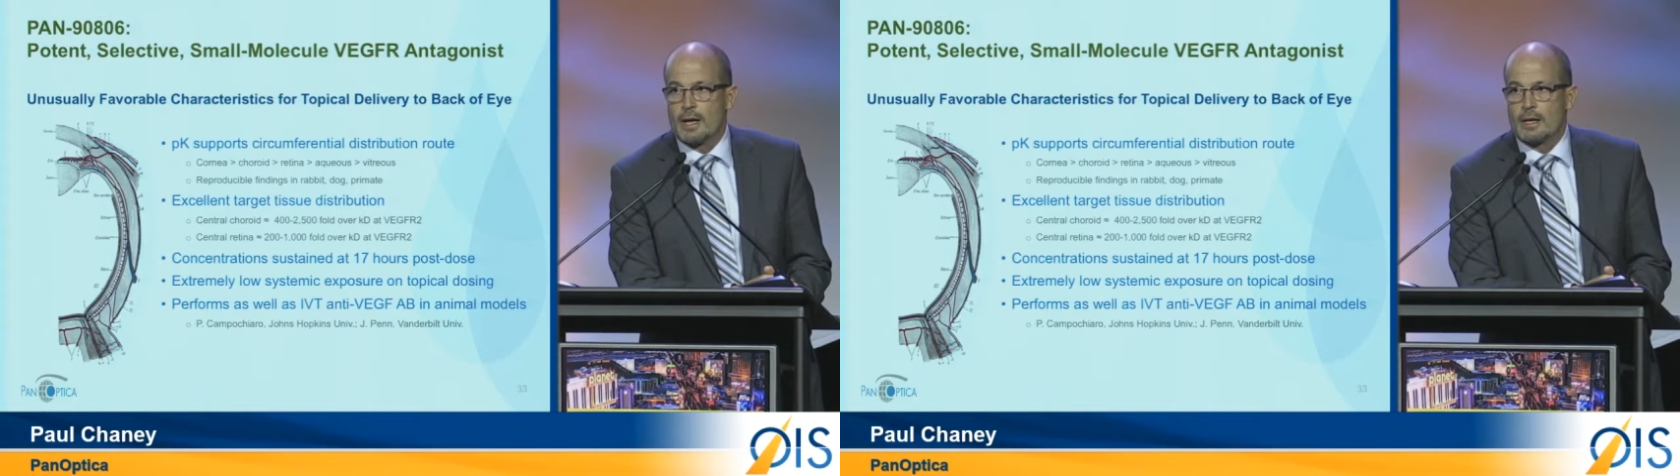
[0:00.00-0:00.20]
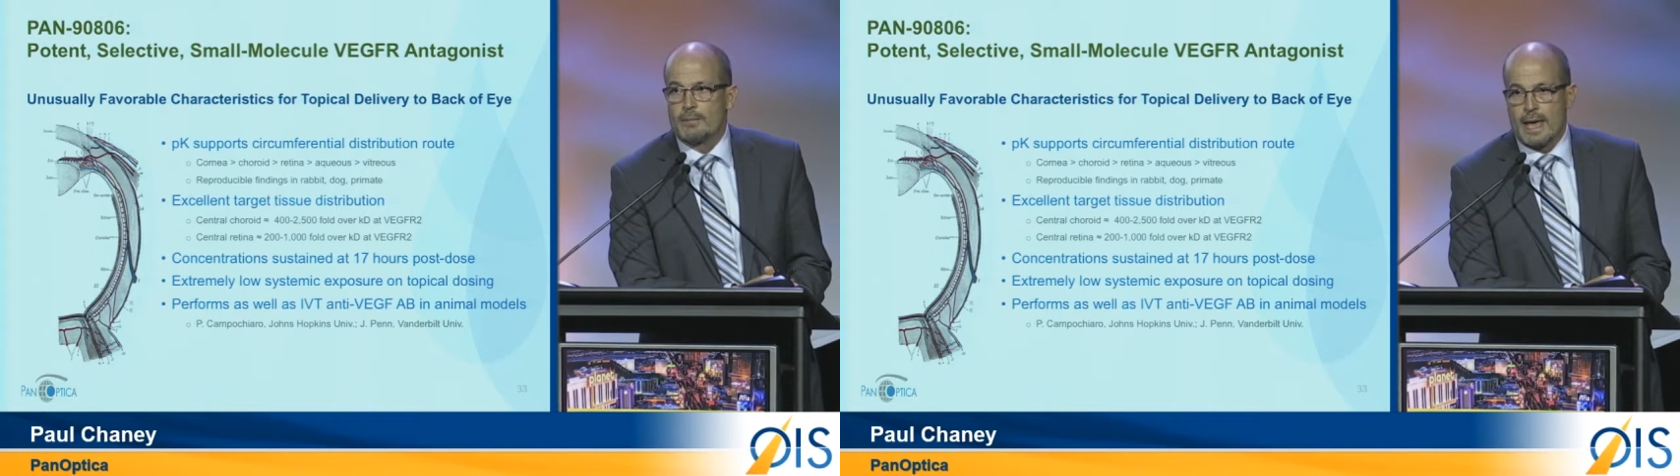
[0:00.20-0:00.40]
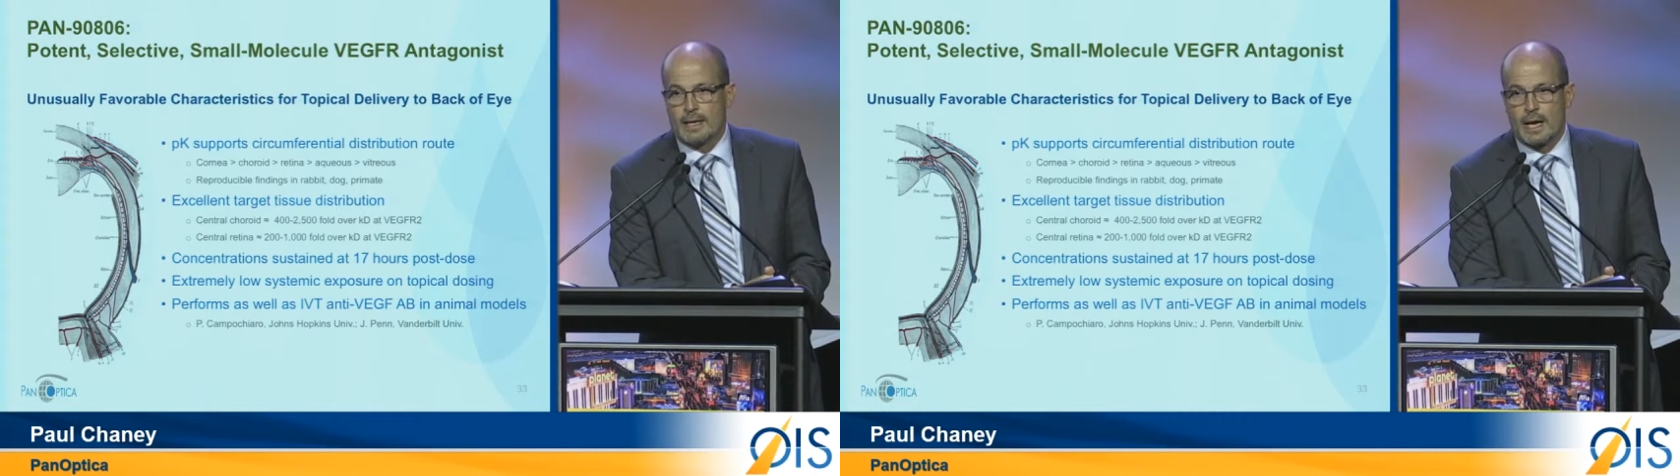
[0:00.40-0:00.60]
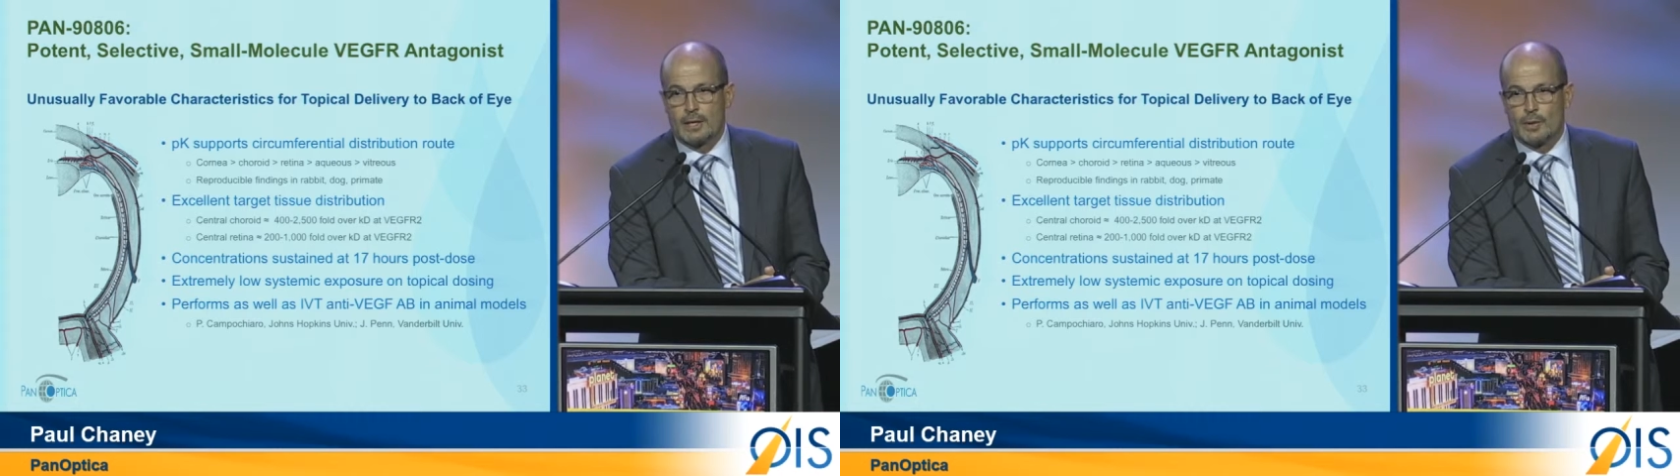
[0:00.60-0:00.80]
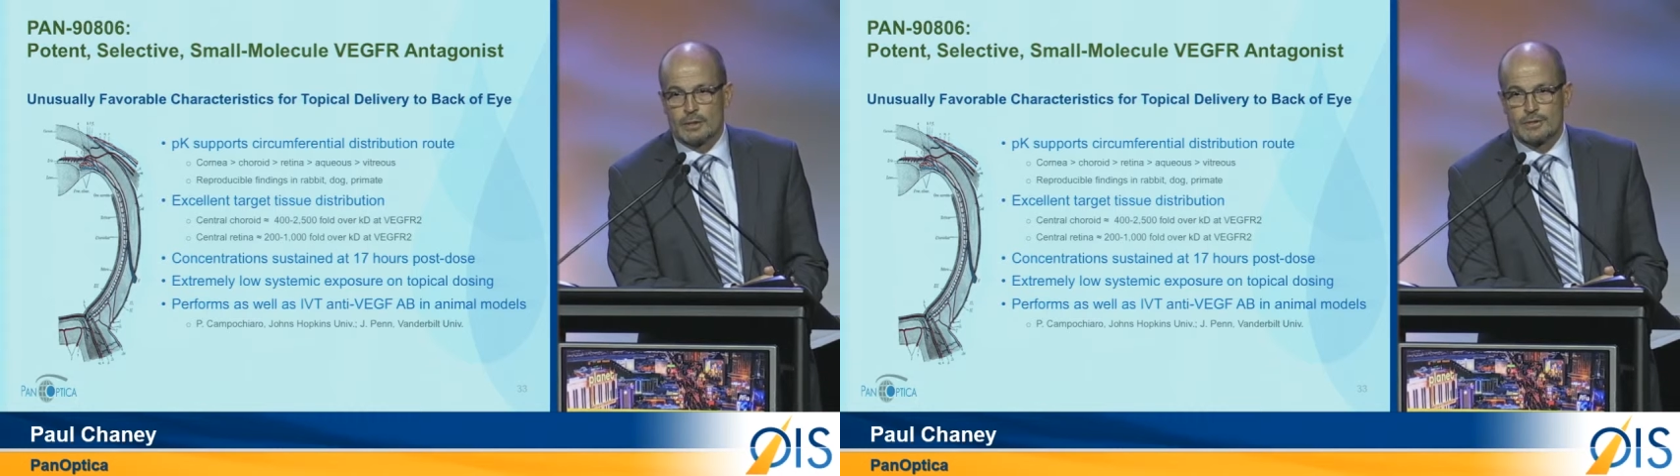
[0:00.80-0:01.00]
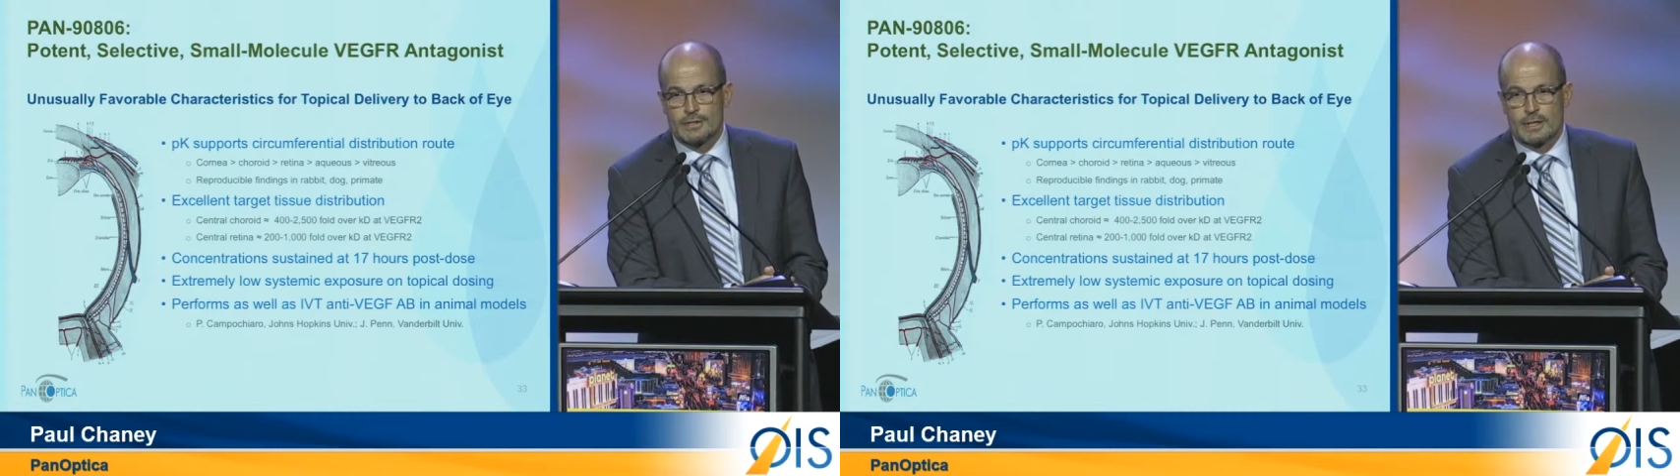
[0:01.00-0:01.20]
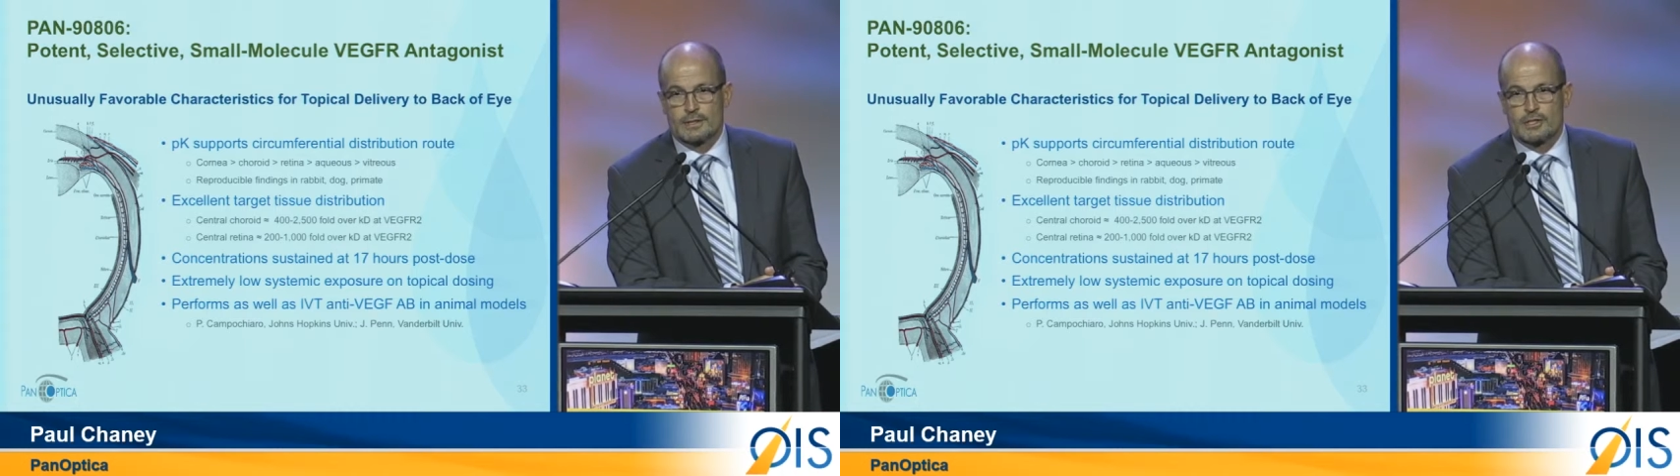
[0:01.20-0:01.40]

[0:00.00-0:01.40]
PAN-90806,